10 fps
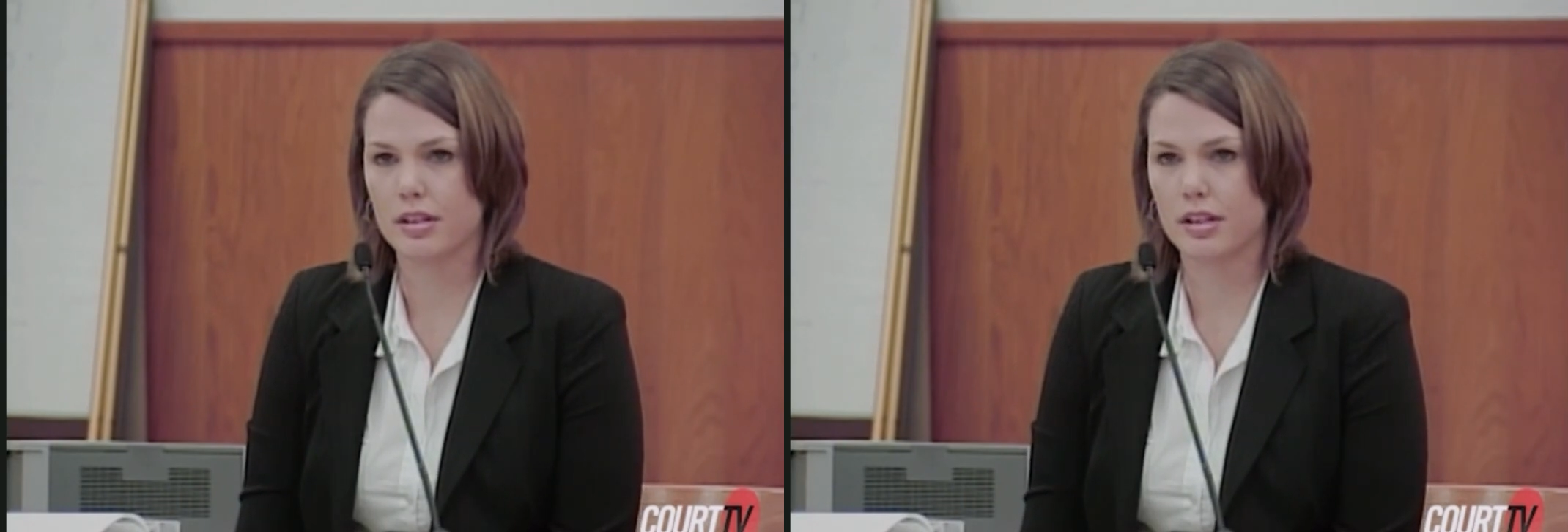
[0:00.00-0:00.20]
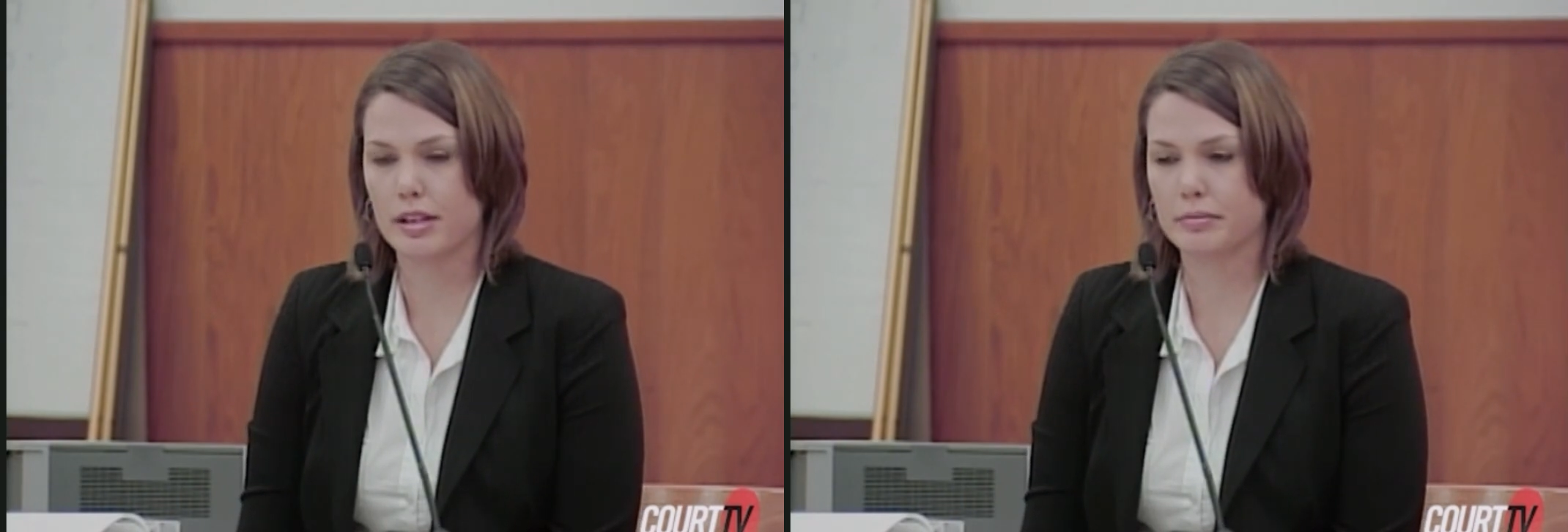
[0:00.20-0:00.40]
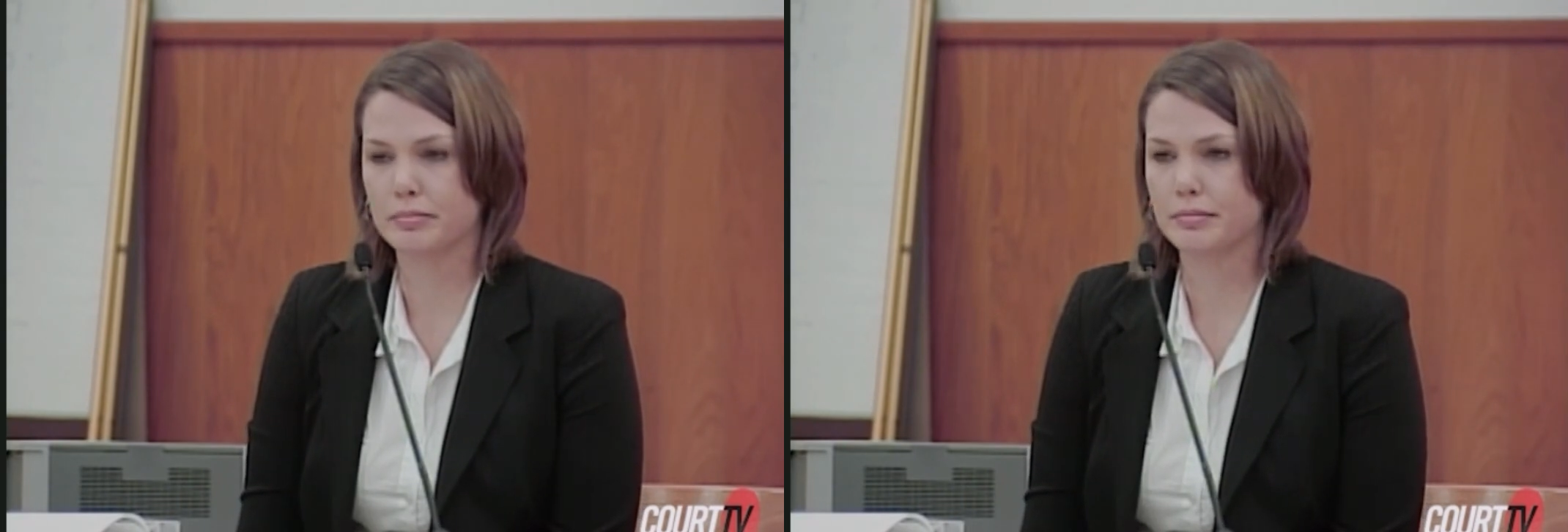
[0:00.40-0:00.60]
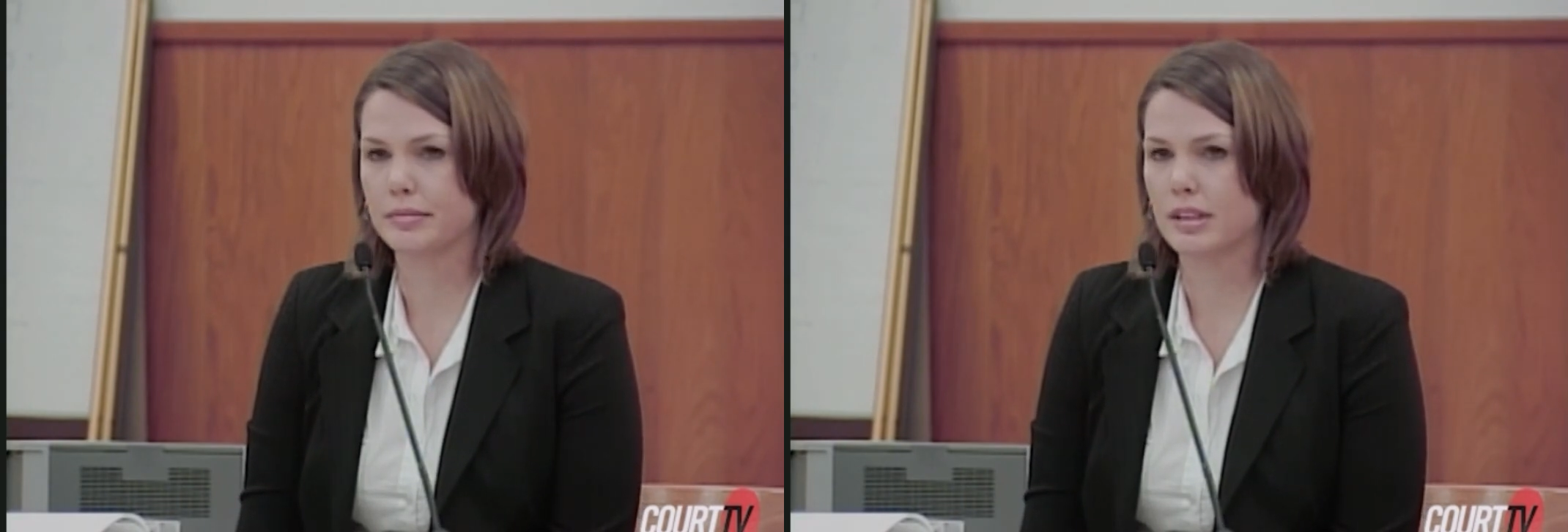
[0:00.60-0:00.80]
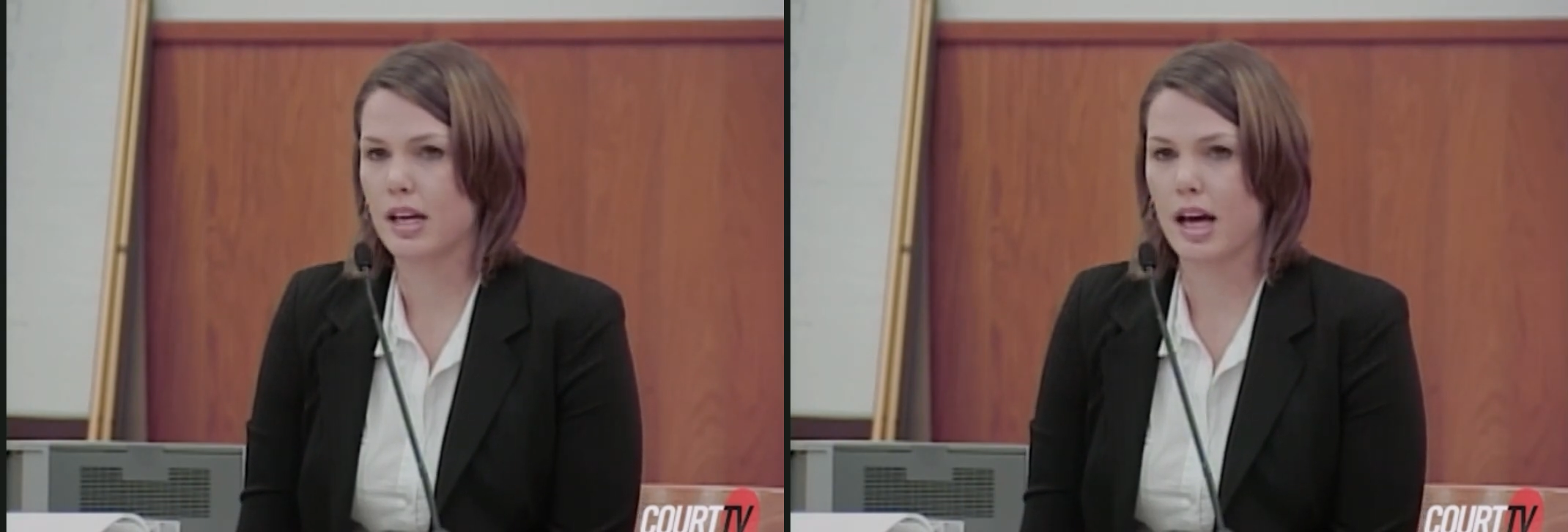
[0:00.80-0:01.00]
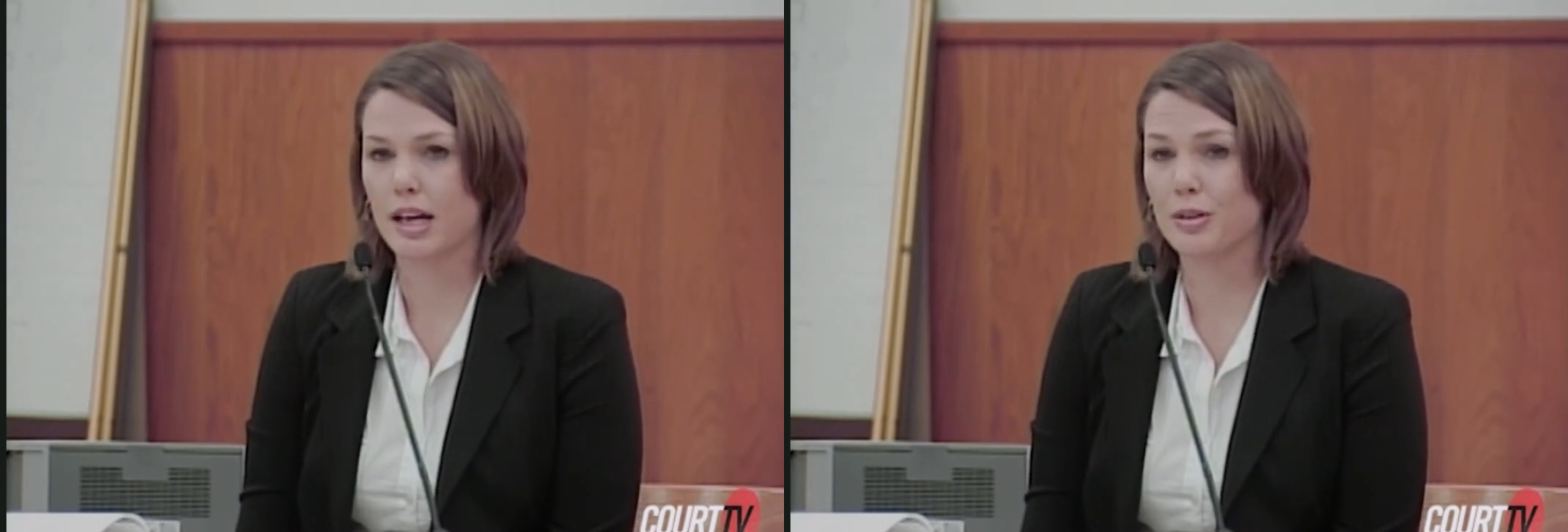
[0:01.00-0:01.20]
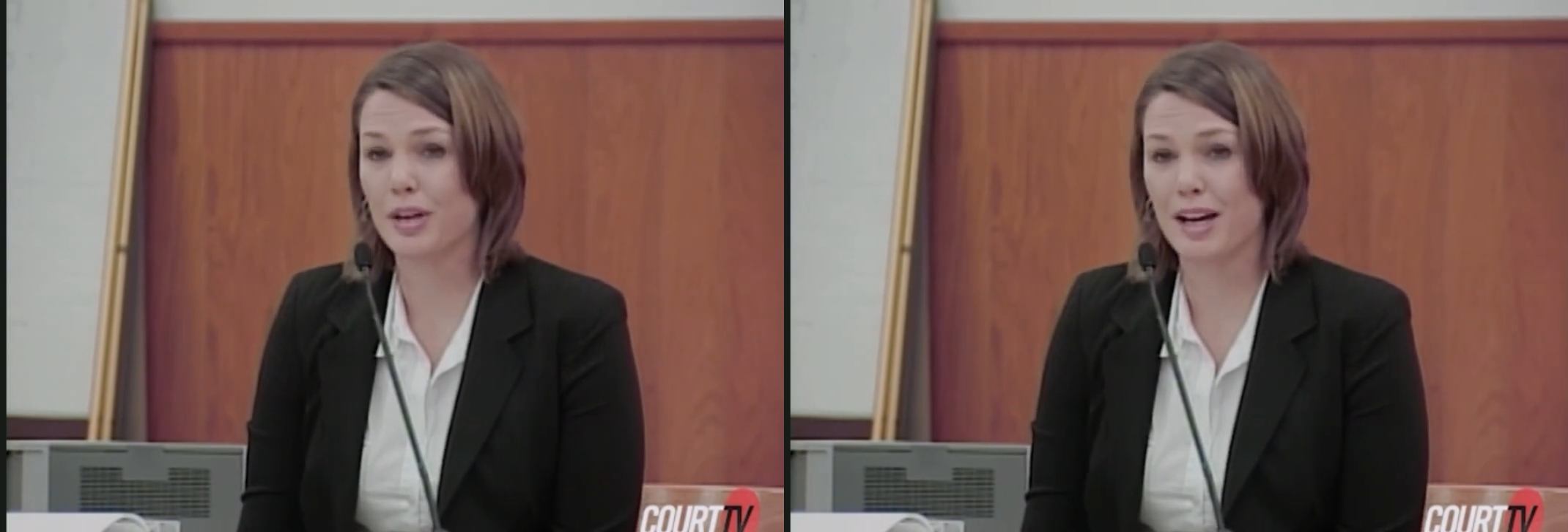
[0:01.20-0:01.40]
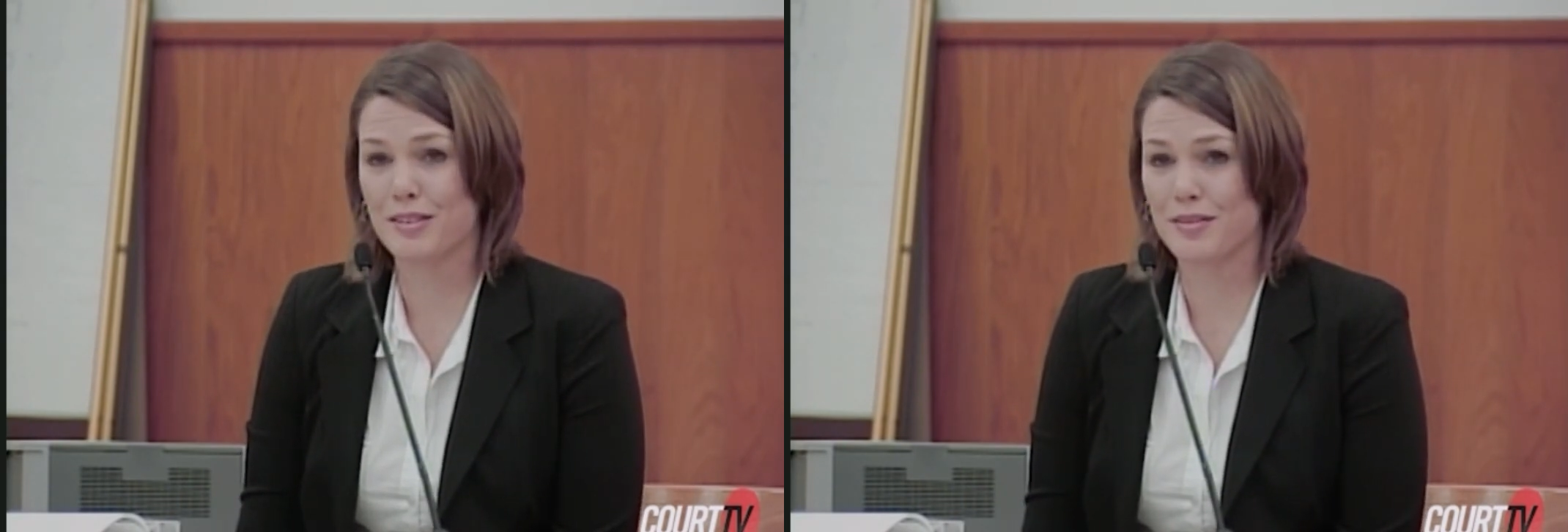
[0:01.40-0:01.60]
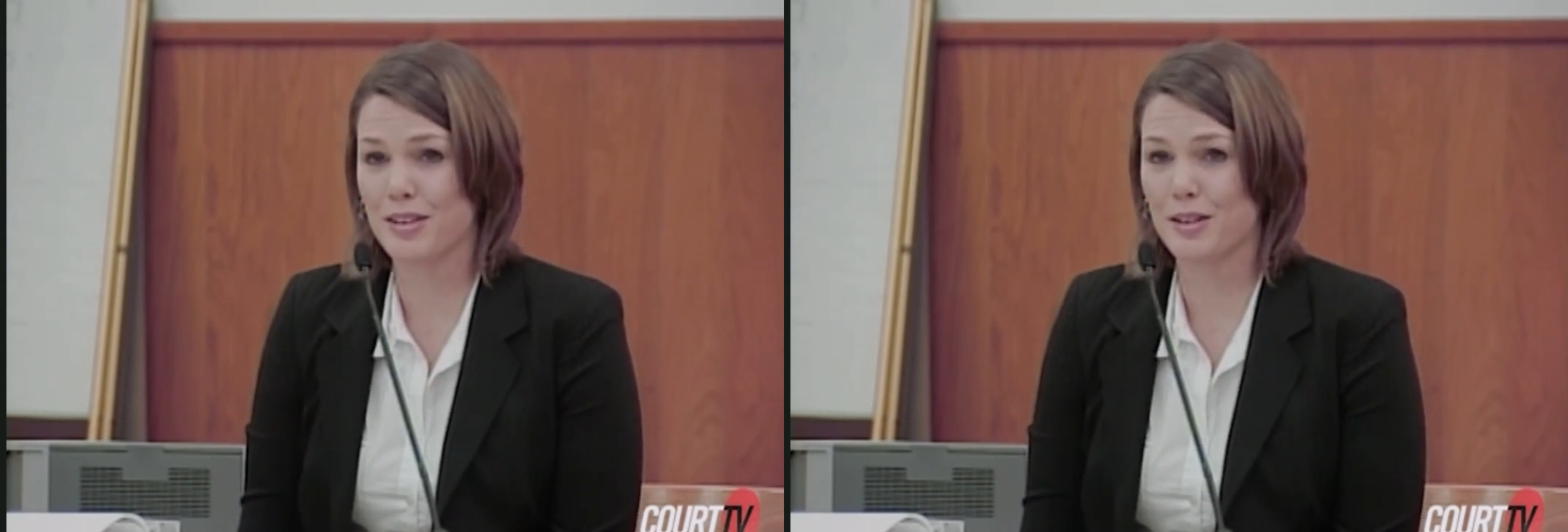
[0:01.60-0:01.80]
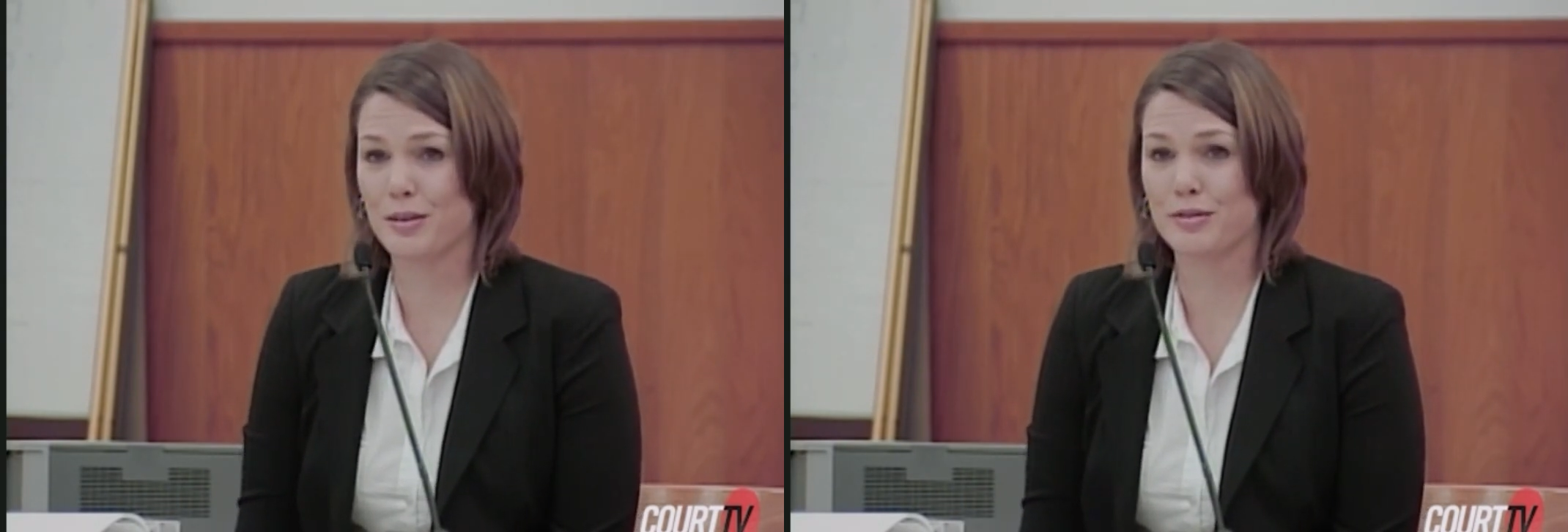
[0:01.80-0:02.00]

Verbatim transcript: Um, I don't have the video